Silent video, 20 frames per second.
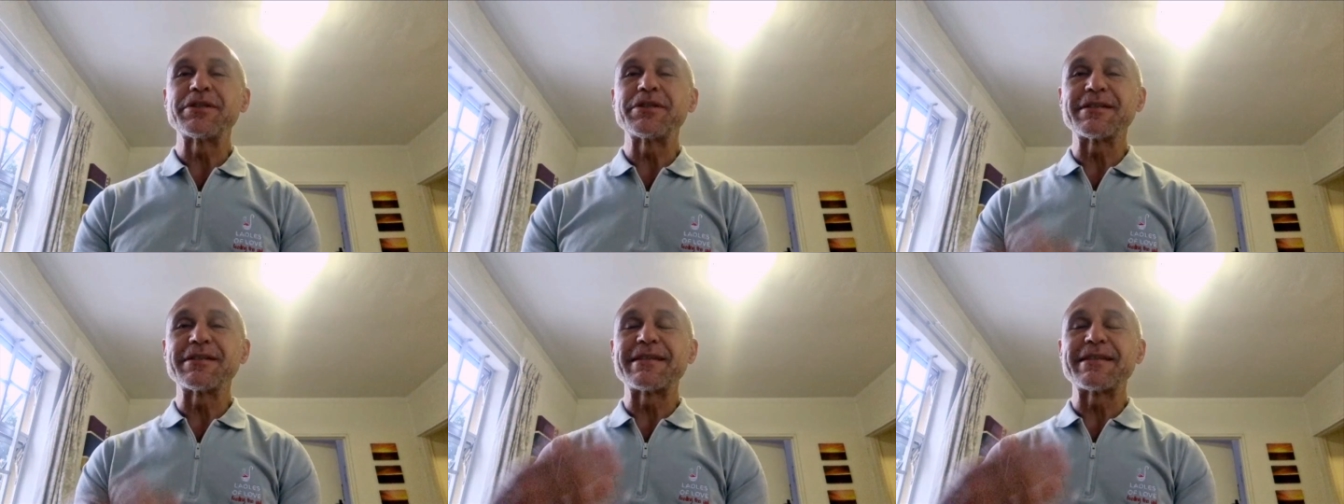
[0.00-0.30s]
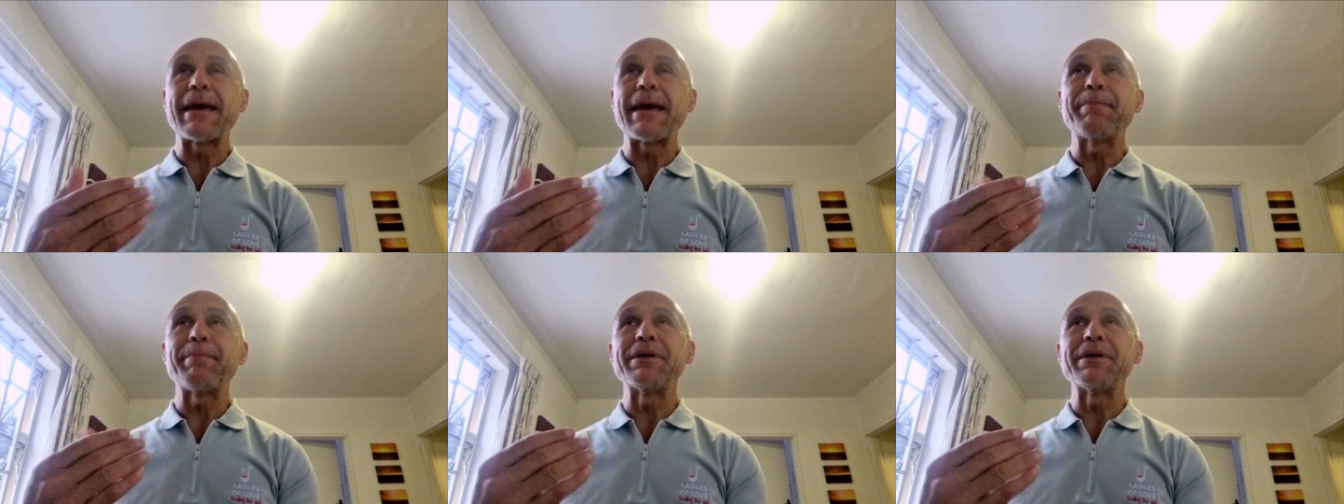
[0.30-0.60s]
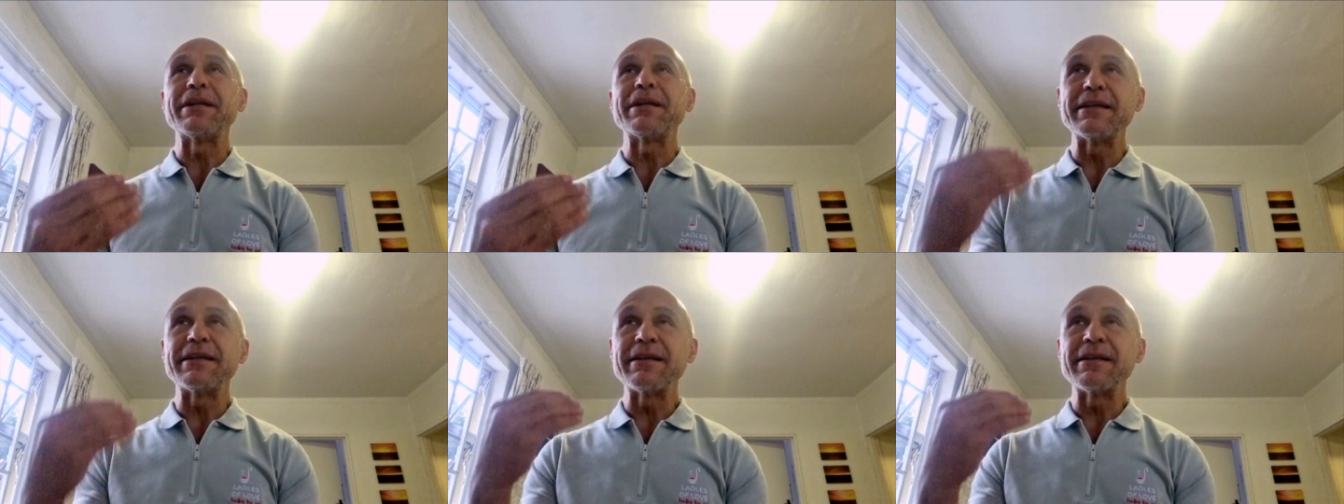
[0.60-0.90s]
It's
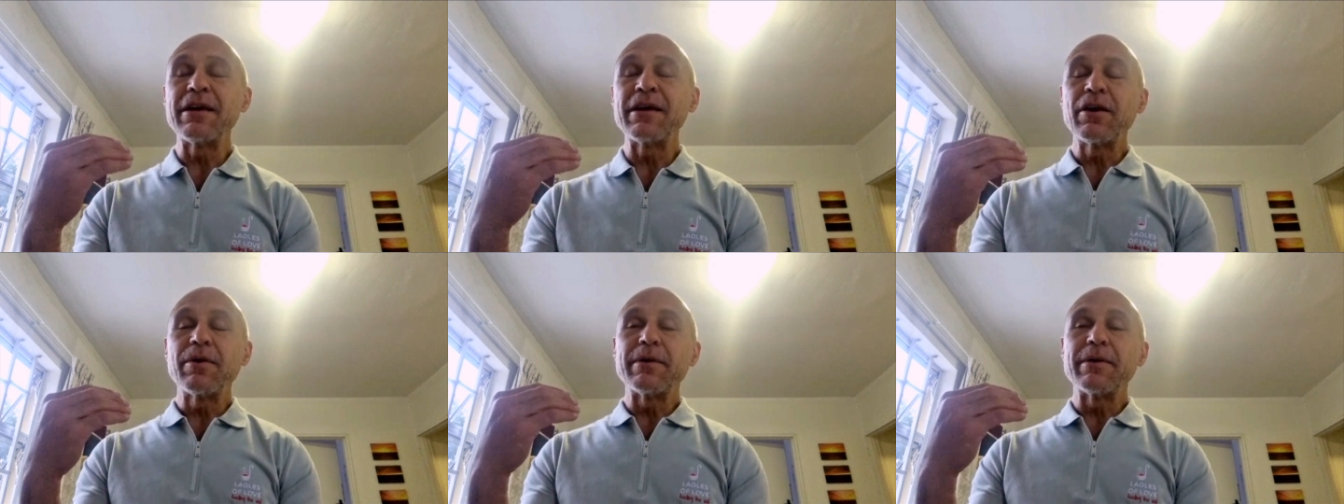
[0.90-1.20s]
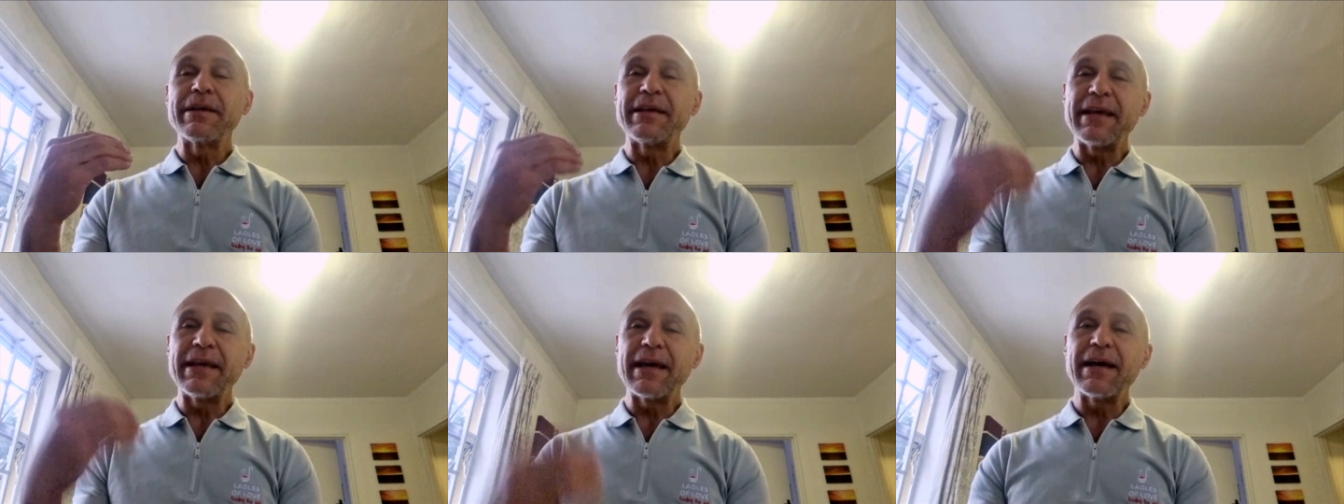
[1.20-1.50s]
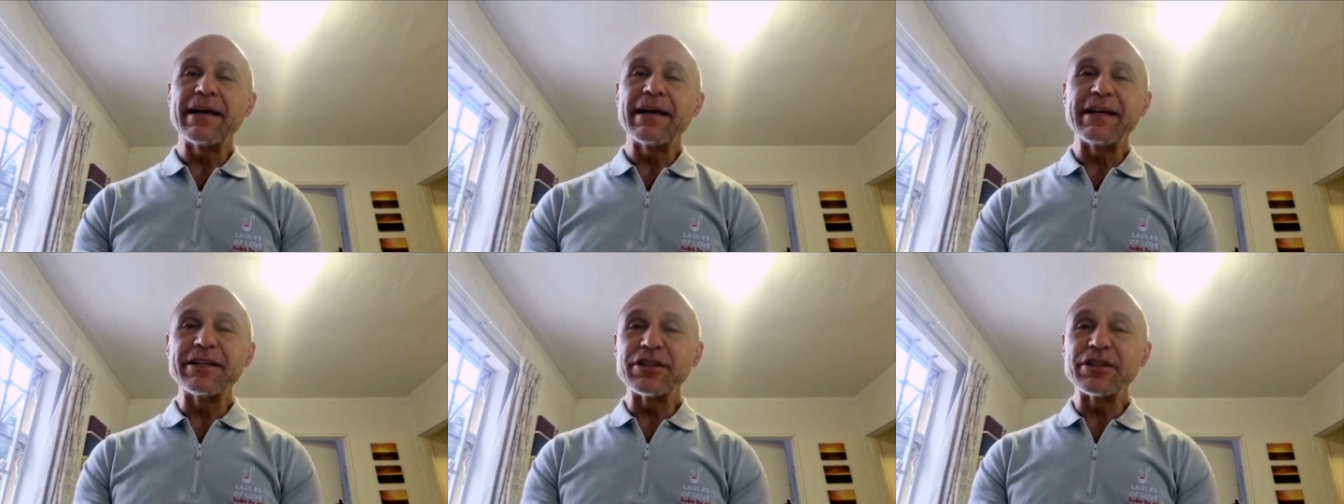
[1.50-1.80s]
happening
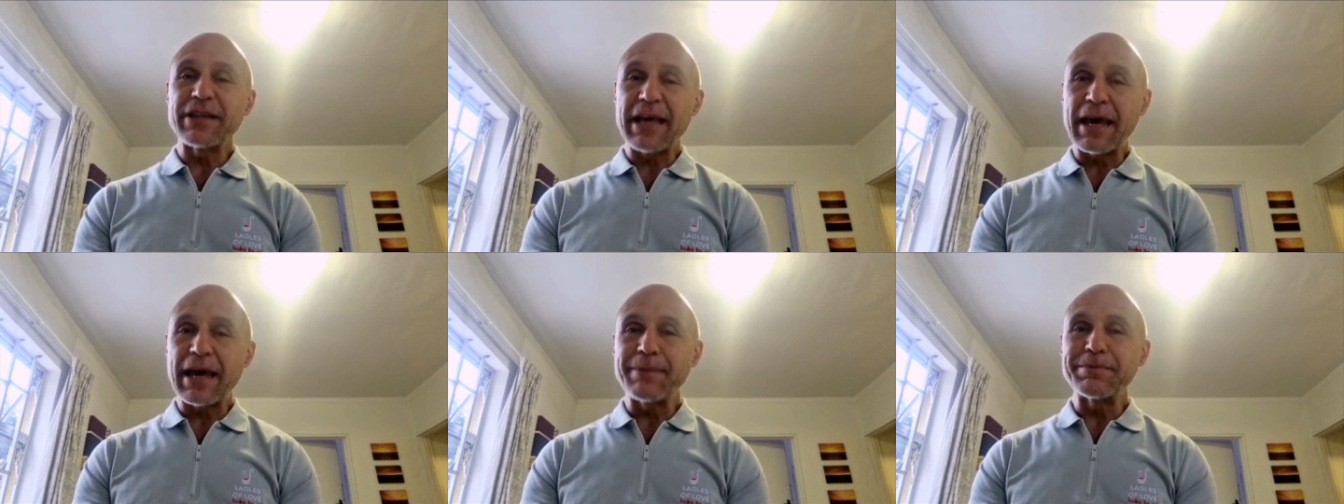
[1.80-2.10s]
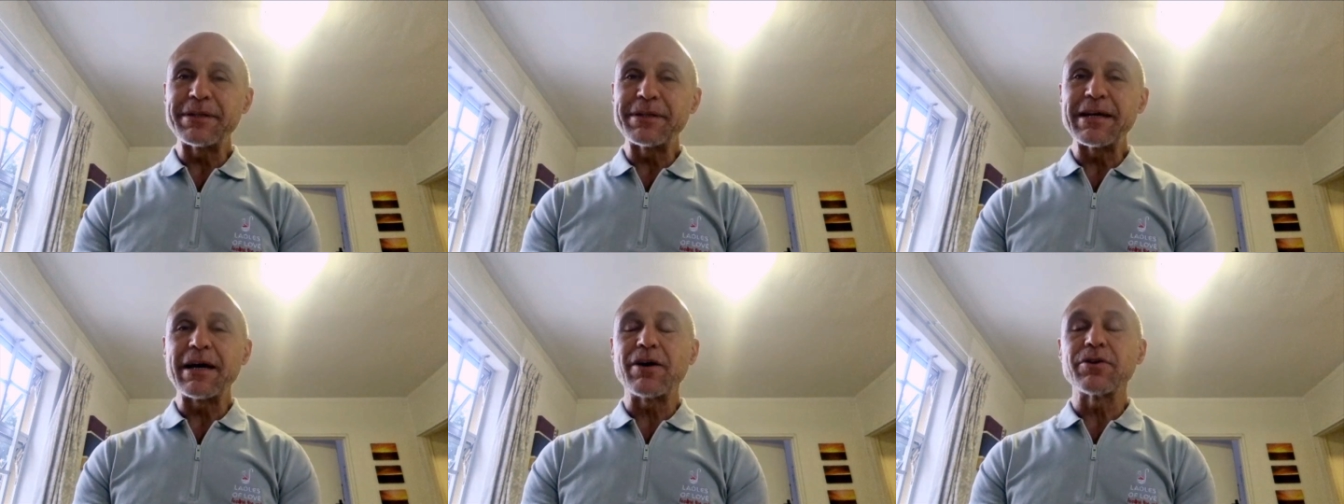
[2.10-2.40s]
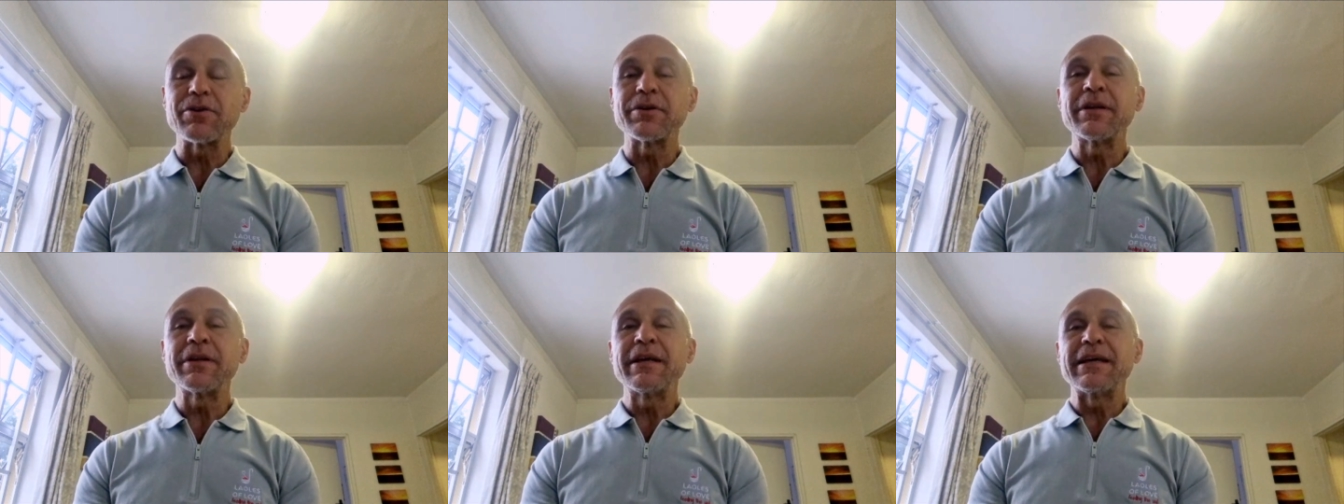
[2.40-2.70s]
here in Cape
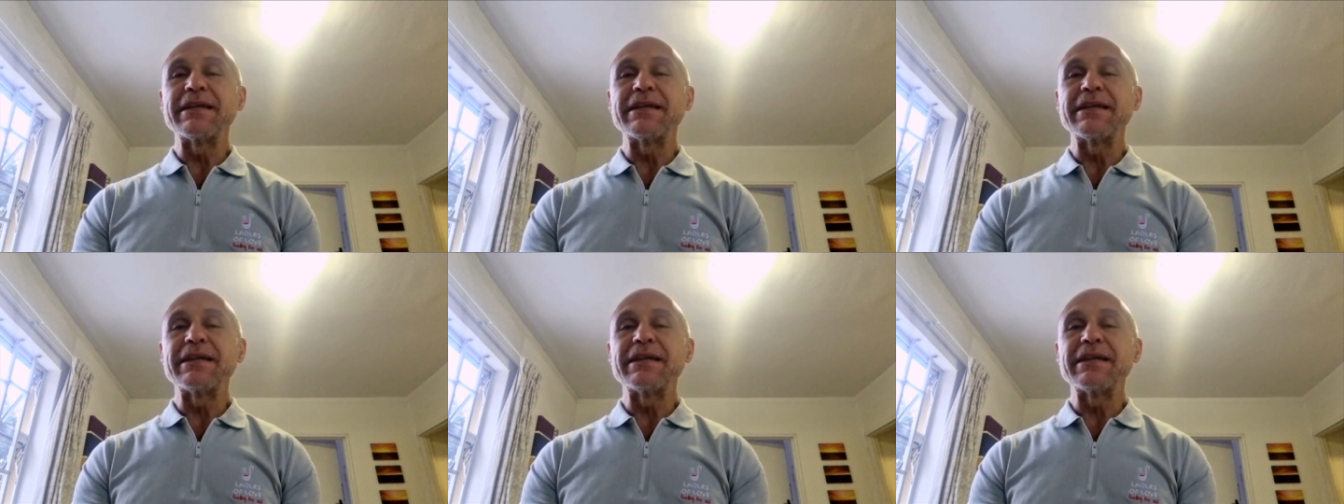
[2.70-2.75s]
Town,